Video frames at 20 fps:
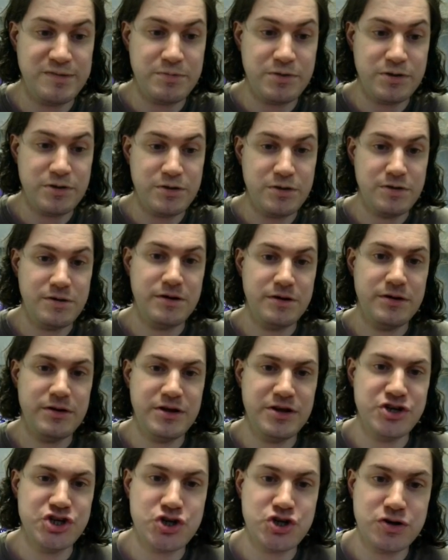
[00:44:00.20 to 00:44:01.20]
Springer
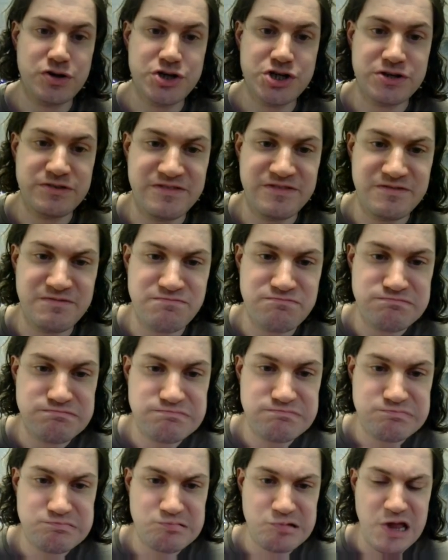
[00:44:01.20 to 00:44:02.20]
in charge of
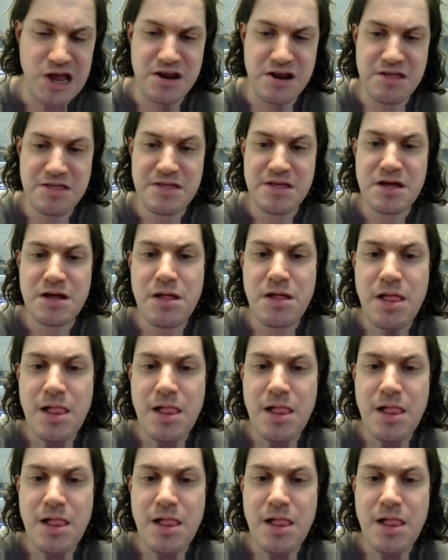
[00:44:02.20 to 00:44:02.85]
anything.